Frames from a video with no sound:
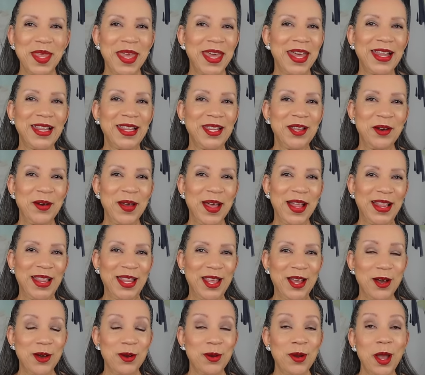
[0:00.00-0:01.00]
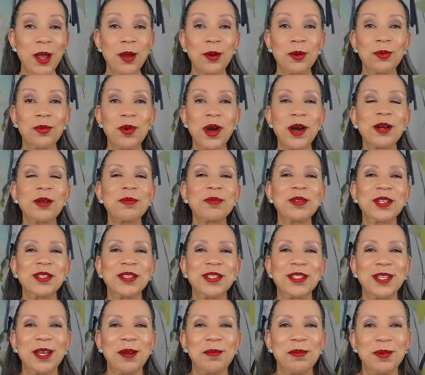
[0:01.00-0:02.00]
Hello, hello. Welcome to
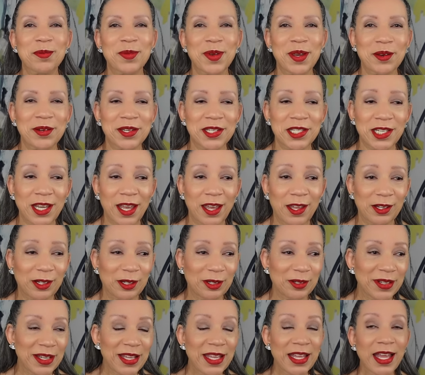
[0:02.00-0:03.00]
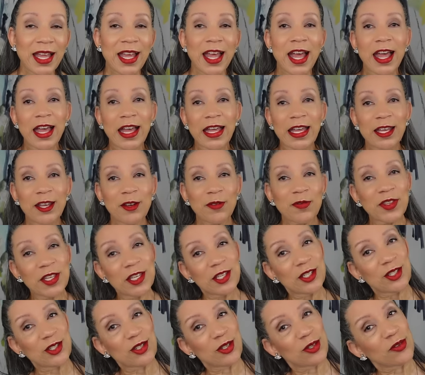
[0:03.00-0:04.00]
the Debra Berry channel. If
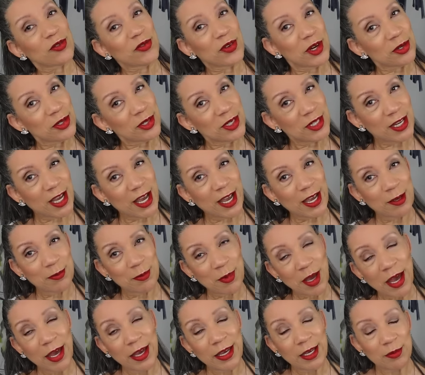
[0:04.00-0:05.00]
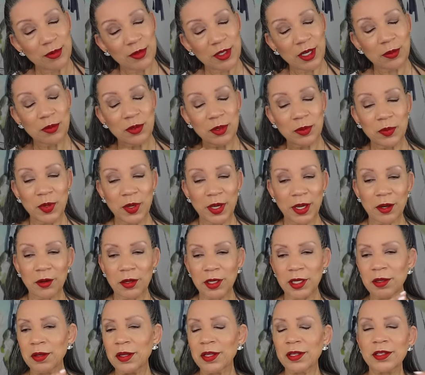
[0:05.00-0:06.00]
this is your first time, I am Debra
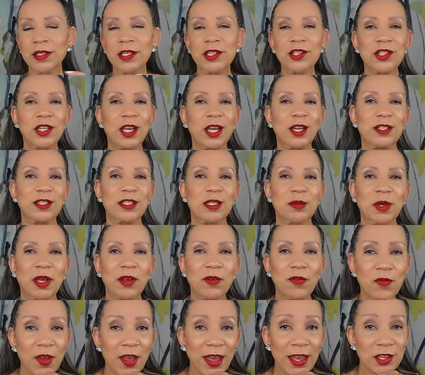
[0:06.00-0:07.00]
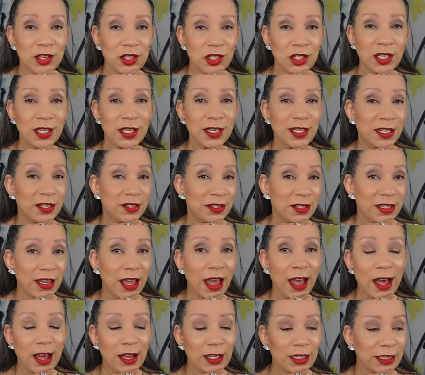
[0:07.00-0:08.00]
Berry. This channel is about fashion and
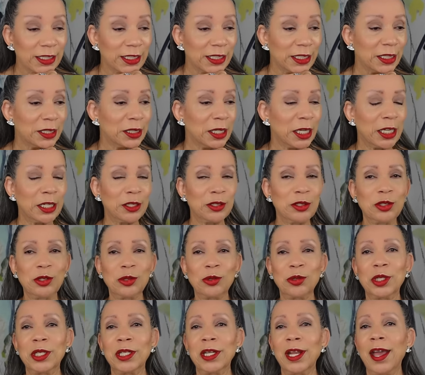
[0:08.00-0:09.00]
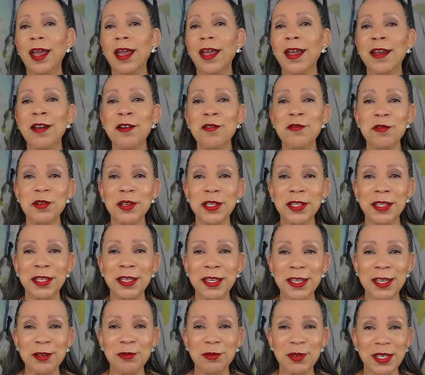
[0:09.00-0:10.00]
styling and doing
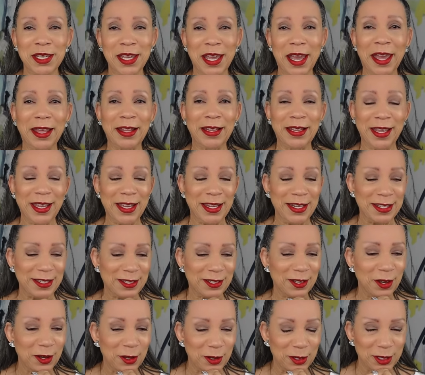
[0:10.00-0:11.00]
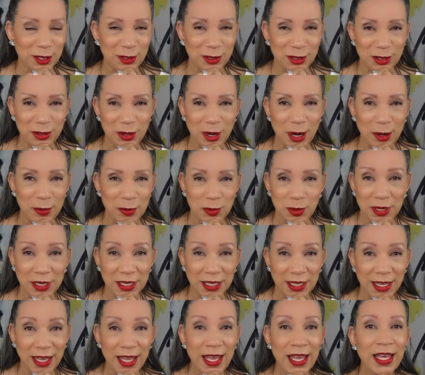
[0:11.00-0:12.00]
everything we can, ladies, to hold on to our
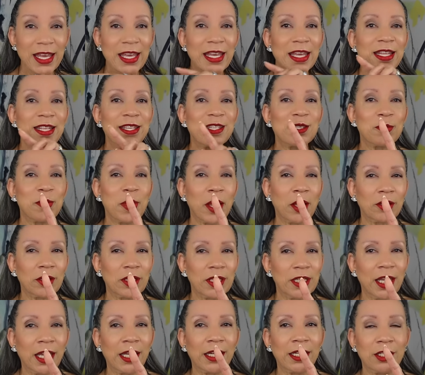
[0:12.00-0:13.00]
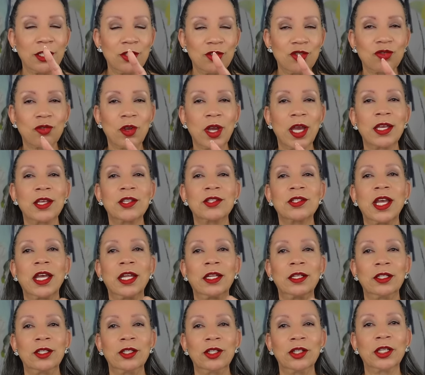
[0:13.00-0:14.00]
pretty. It's about getting dressed
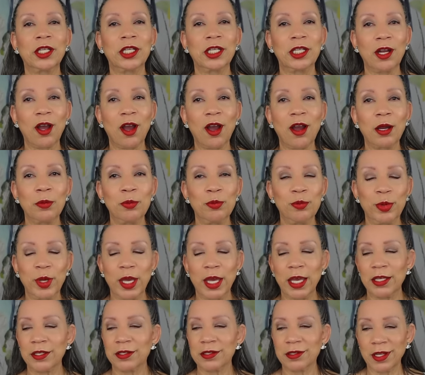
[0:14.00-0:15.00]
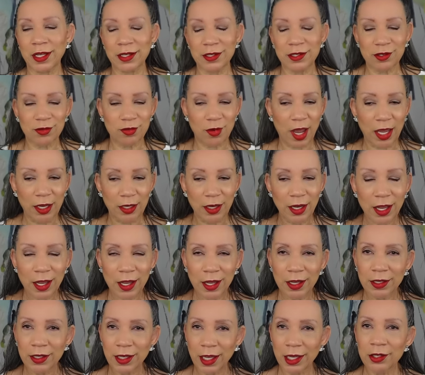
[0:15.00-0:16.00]
and looking our best. That's right.
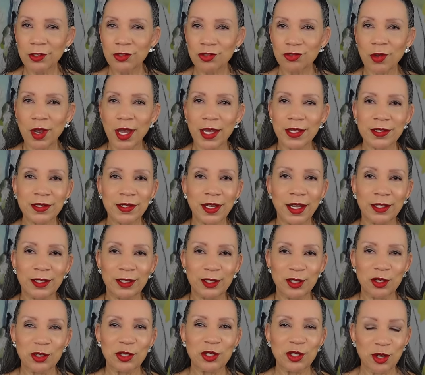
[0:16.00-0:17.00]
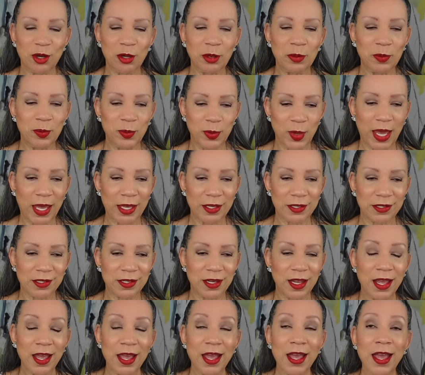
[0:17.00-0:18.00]
Get dressed and look your
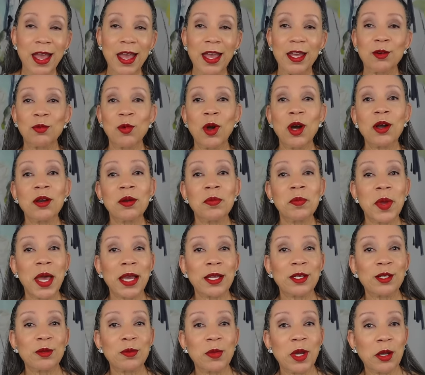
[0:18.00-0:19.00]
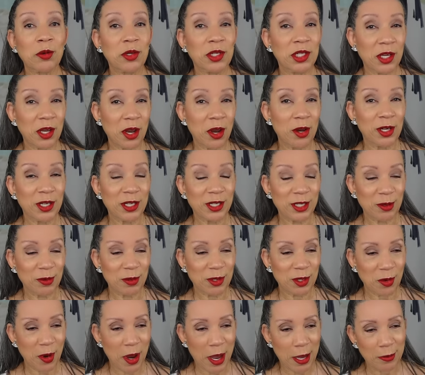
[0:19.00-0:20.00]
best. And welcome back to my returning
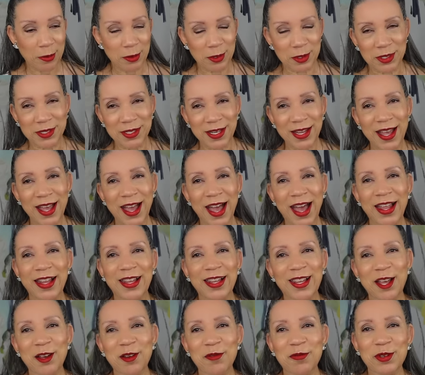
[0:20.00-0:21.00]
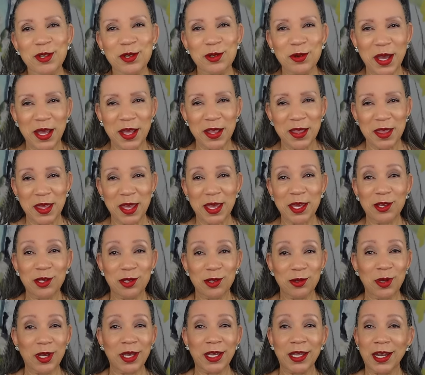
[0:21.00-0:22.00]
subscribers. I love you, I thank
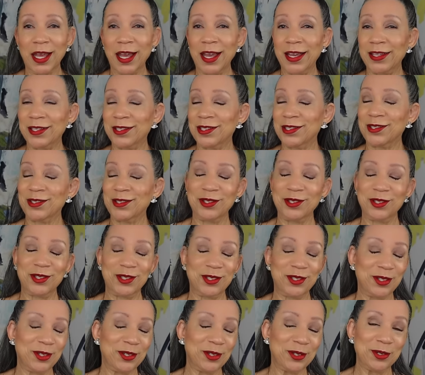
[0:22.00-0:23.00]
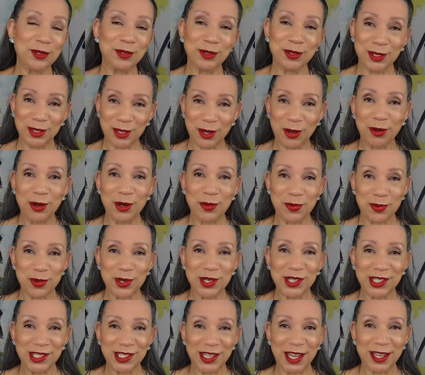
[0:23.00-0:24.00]
you, and I do so
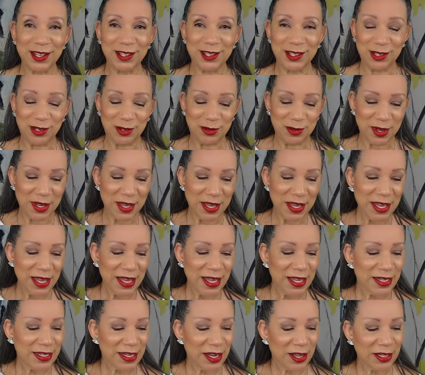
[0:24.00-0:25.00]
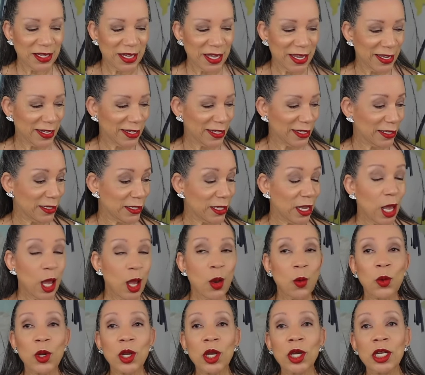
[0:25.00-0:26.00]
appreciate you. Now, ladies,
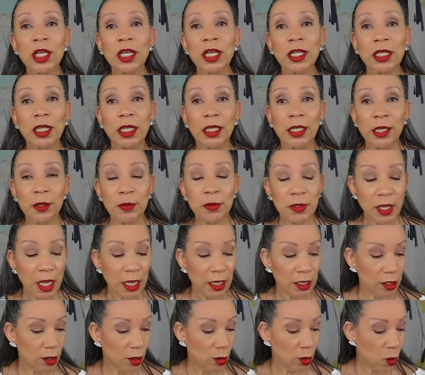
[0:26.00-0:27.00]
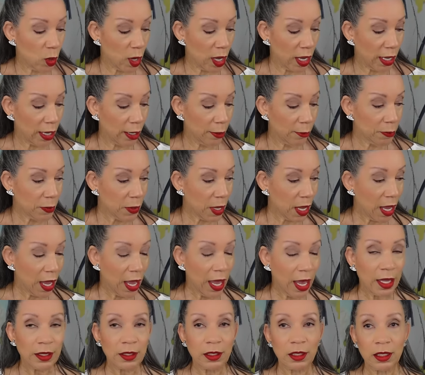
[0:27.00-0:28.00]
we're going to get the lips out of the way
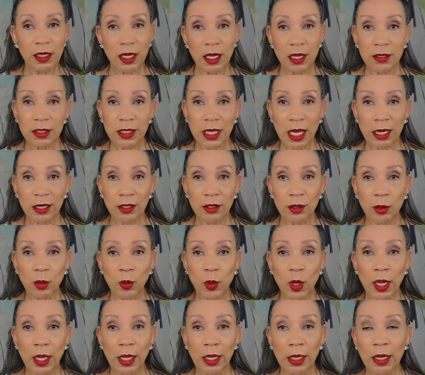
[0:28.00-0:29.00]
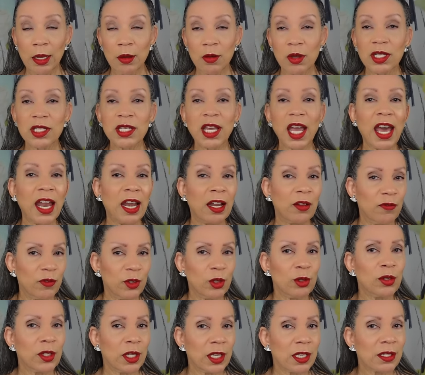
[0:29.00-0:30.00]
and the nails out of the way because I got a
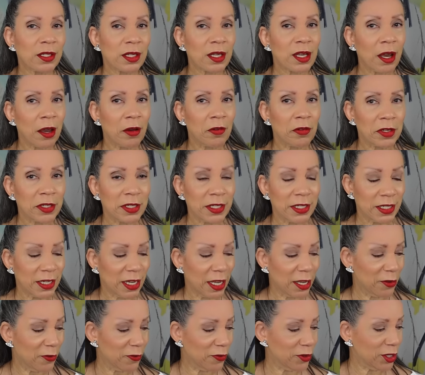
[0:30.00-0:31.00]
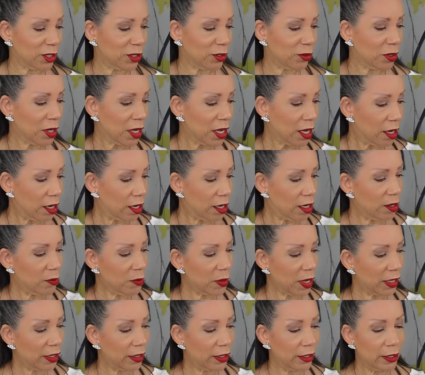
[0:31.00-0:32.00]
few things to cover today for you. On
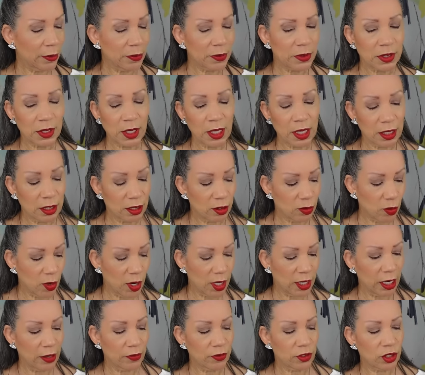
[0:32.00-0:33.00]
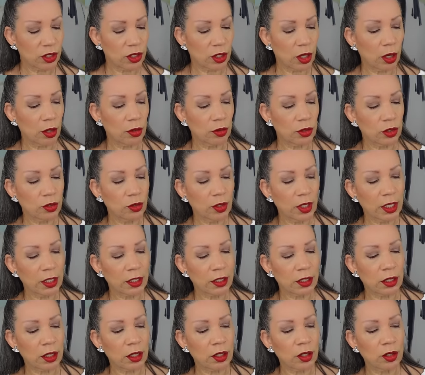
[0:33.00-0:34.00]
my lips is one I've shown you.
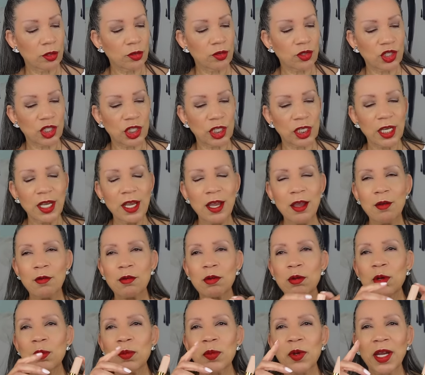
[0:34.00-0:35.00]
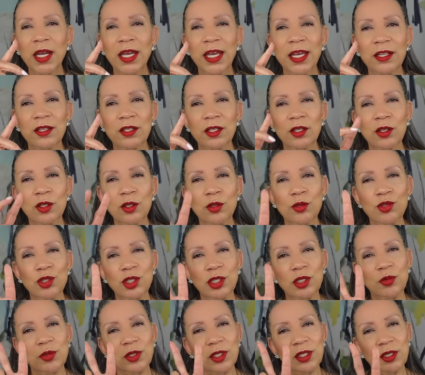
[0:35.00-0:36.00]
It's the Gucci. Remember I had the
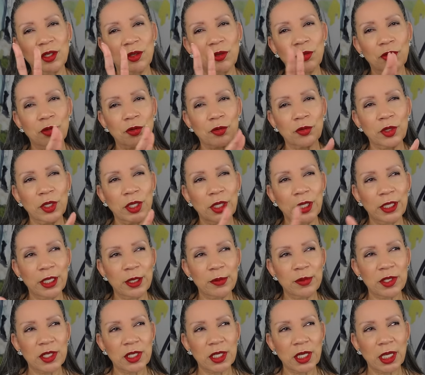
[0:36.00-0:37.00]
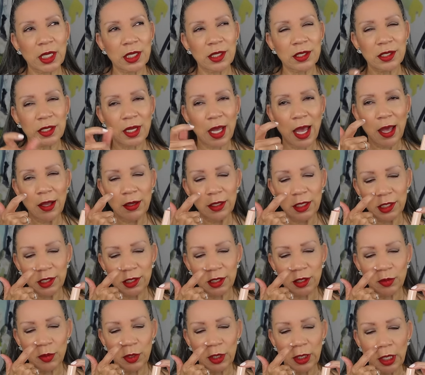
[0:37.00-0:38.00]
Gucci with the three lipsticks? I'll
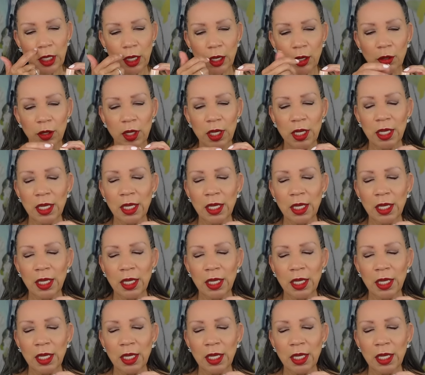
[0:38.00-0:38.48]
list it below.